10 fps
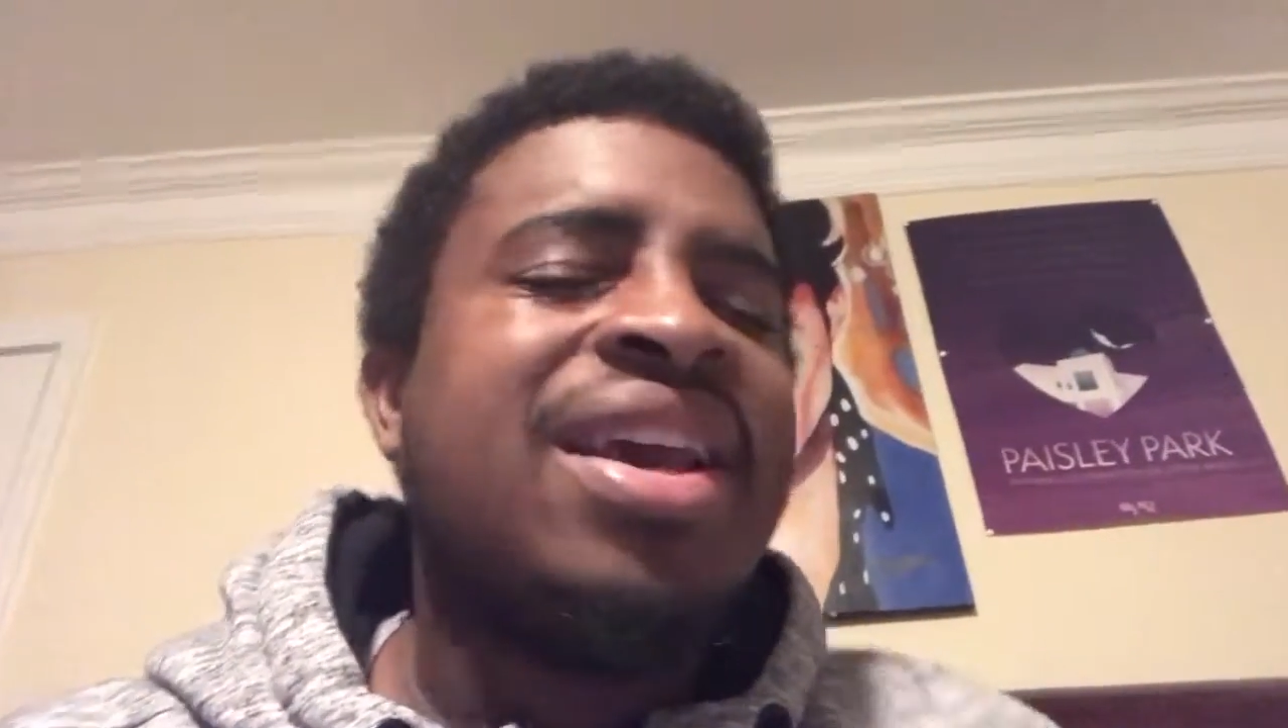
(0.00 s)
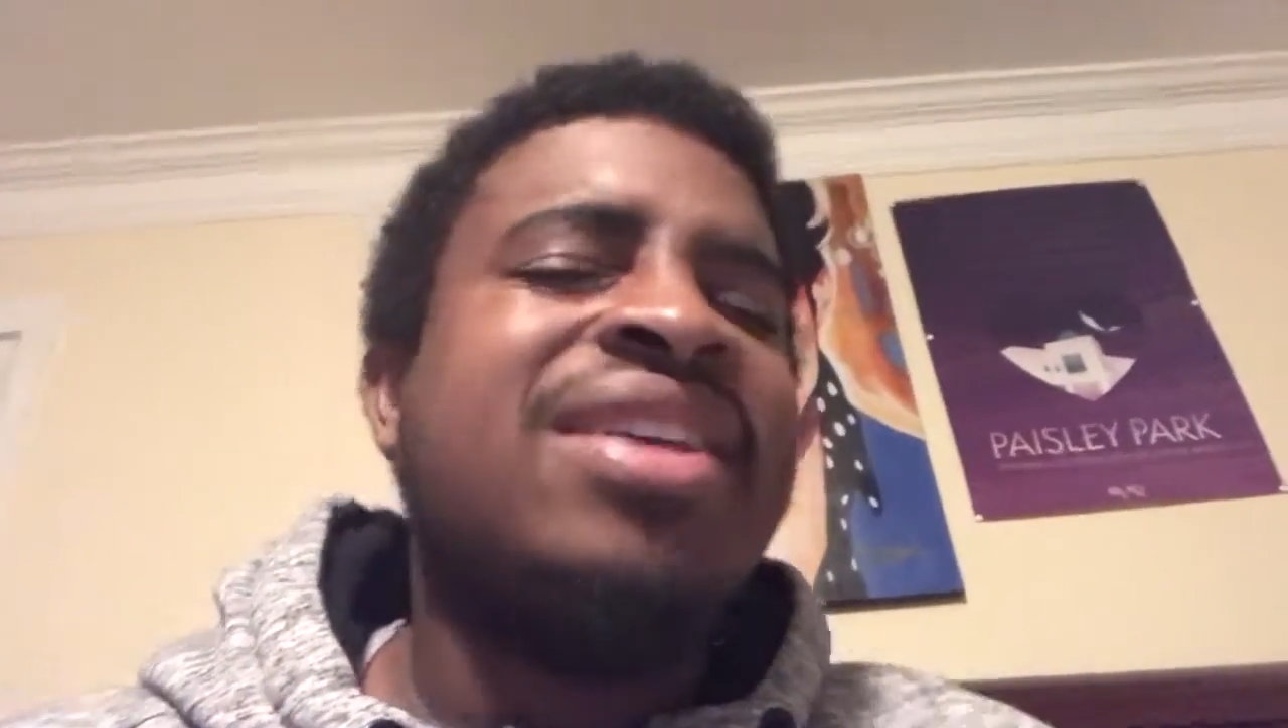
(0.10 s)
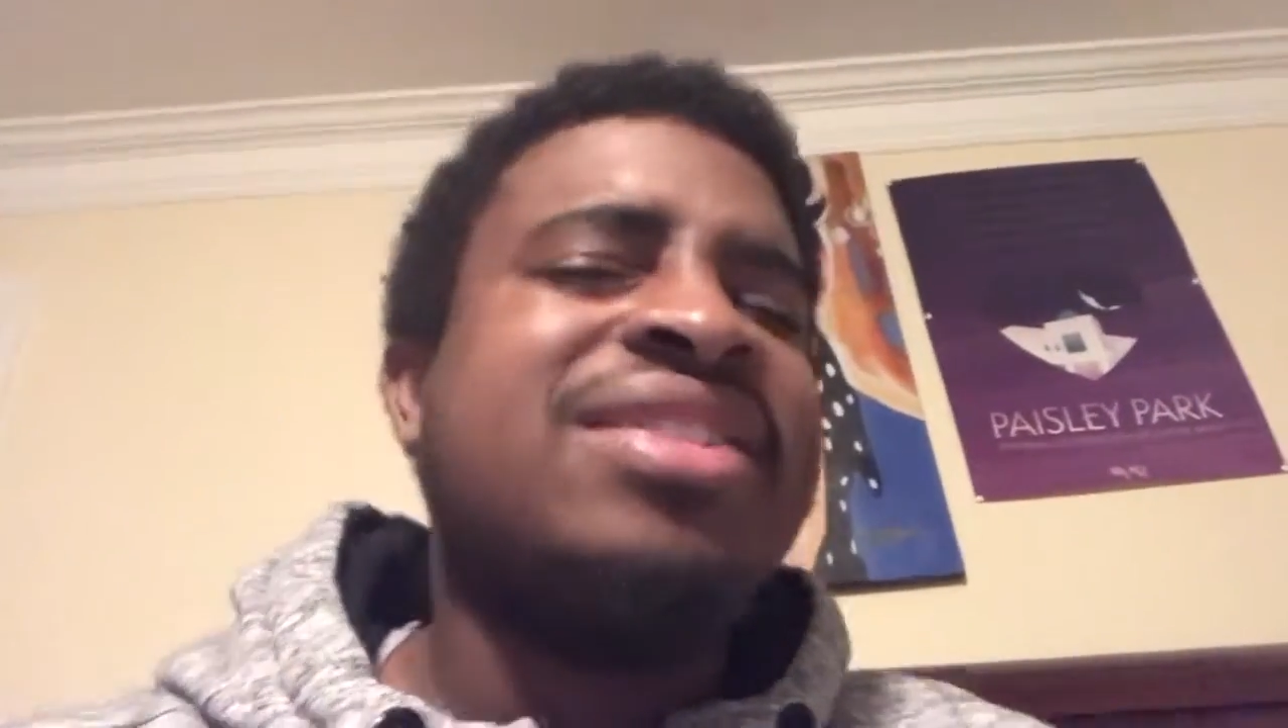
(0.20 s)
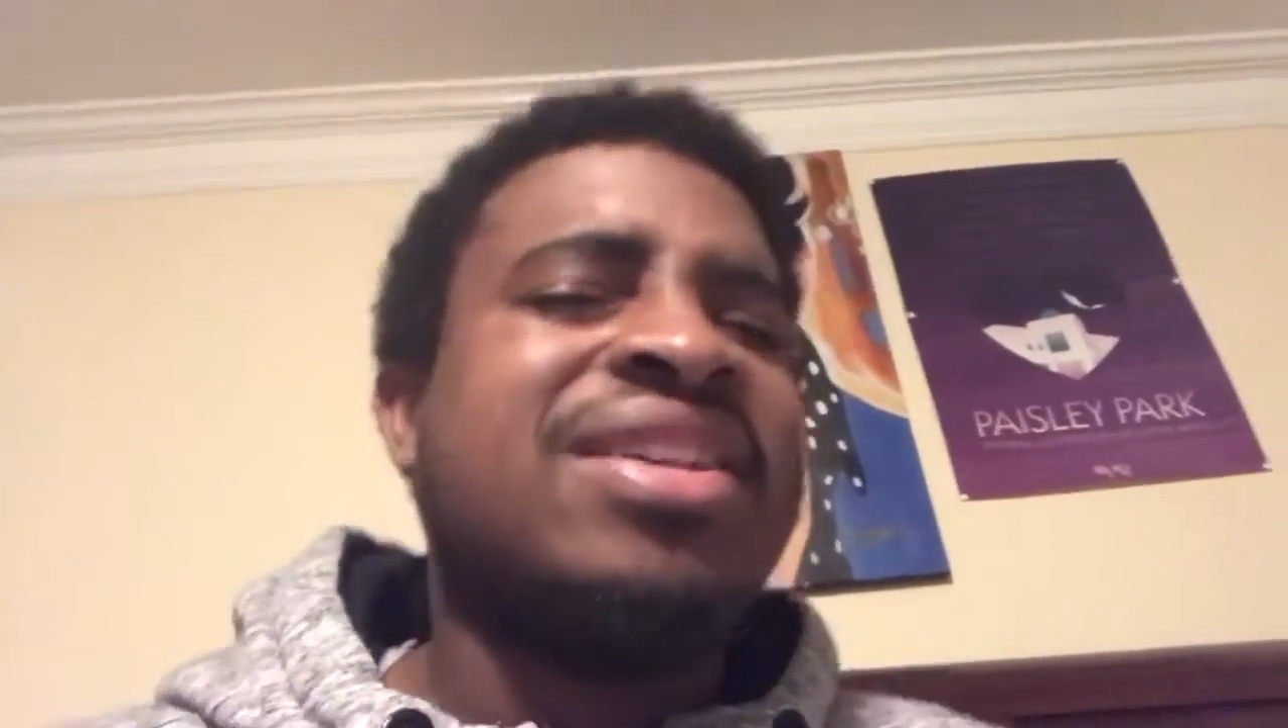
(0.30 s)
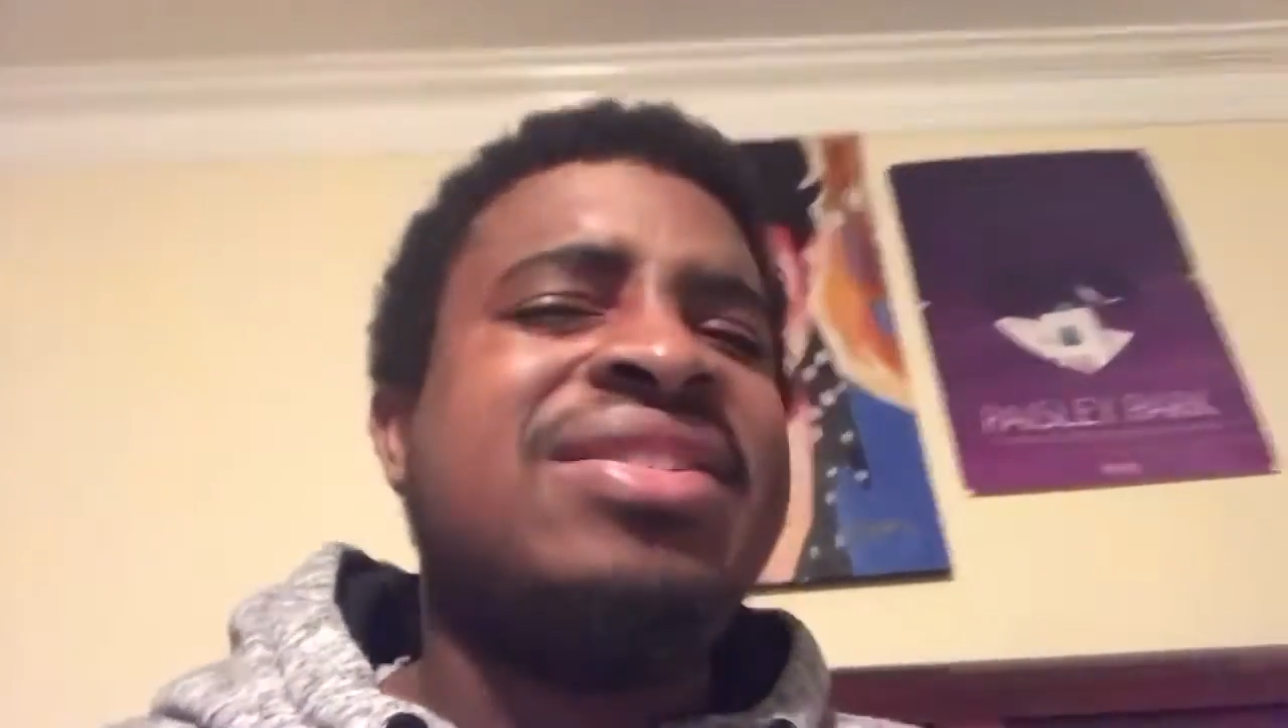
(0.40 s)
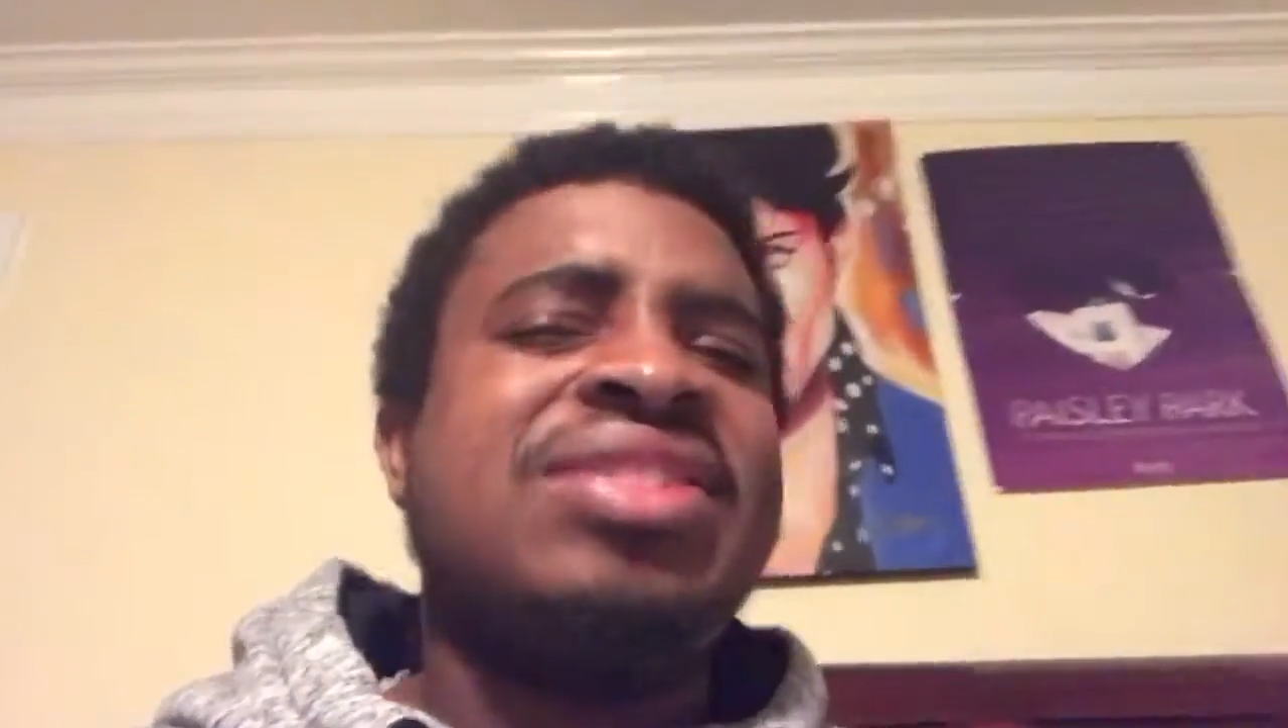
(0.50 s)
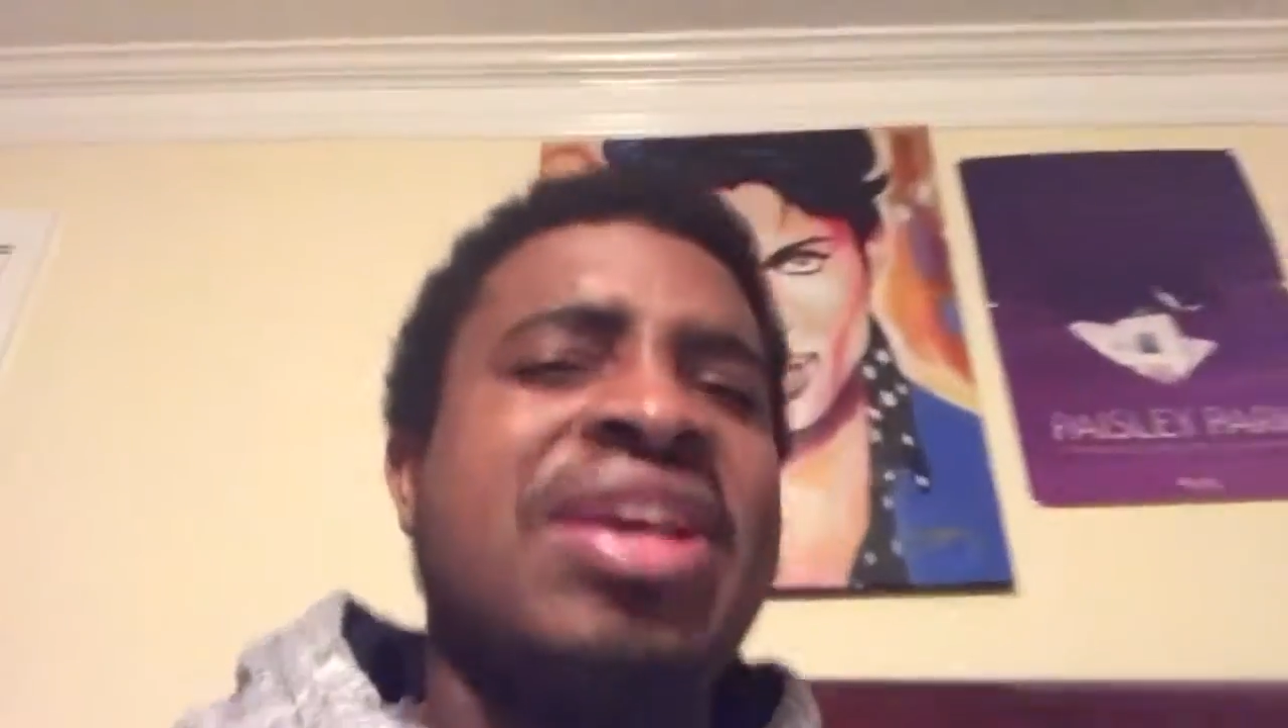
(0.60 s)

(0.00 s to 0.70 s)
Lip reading: it just